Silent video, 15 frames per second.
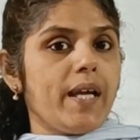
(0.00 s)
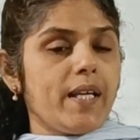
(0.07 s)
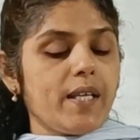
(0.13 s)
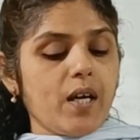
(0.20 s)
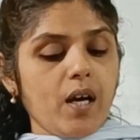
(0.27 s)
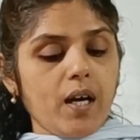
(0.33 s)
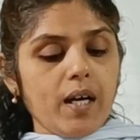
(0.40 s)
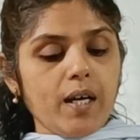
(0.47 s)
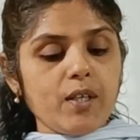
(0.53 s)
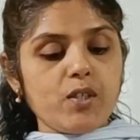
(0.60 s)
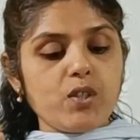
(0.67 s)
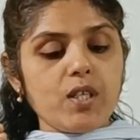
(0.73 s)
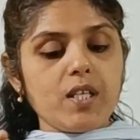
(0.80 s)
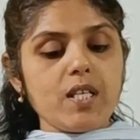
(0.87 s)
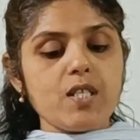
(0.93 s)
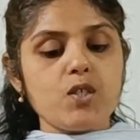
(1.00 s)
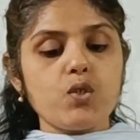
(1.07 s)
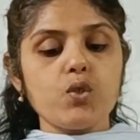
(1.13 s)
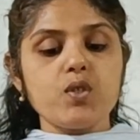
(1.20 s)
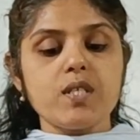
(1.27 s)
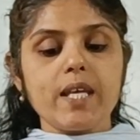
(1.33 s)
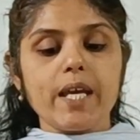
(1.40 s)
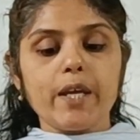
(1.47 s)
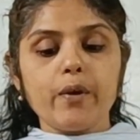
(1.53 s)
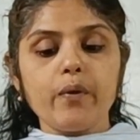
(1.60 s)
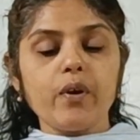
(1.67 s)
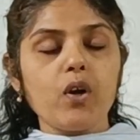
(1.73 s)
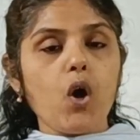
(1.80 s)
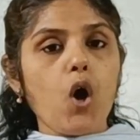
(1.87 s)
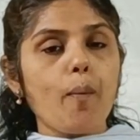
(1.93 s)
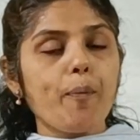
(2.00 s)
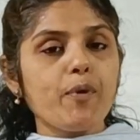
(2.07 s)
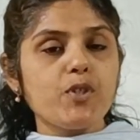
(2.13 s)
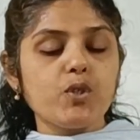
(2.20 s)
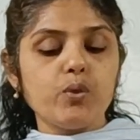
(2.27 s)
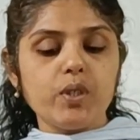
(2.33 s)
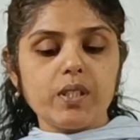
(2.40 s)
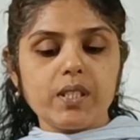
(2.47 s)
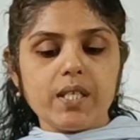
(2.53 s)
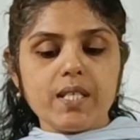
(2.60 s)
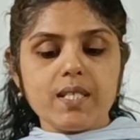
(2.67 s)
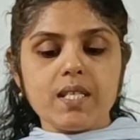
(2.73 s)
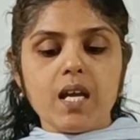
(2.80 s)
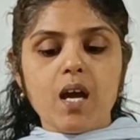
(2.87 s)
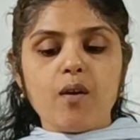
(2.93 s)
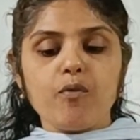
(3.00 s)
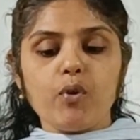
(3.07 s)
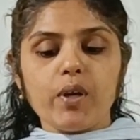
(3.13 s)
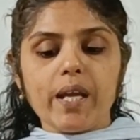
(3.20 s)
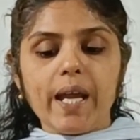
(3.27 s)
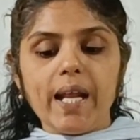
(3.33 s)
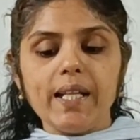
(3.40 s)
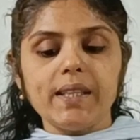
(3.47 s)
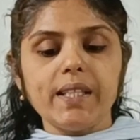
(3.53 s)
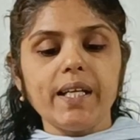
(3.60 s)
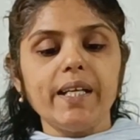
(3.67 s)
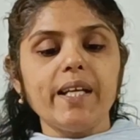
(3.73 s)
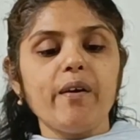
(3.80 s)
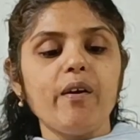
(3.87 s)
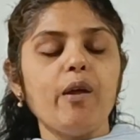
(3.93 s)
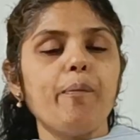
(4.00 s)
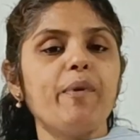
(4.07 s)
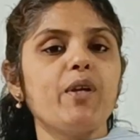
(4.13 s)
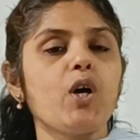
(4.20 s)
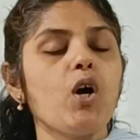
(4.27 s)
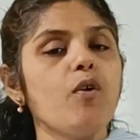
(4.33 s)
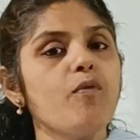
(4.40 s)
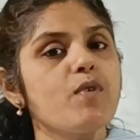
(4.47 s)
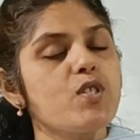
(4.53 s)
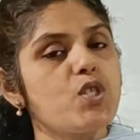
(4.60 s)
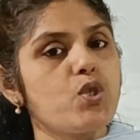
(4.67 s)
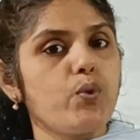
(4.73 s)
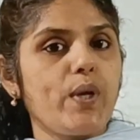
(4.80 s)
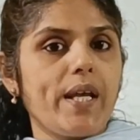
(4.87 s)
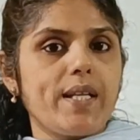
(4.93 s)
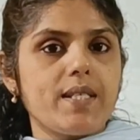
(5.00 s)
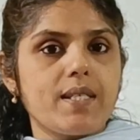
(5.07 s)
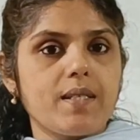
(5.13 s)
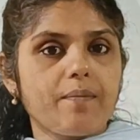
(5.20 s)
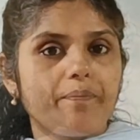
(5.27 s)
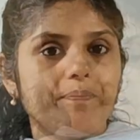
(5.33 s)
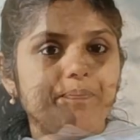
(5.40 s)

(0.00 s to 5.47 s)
it is to secure opportunities for healthy development of students.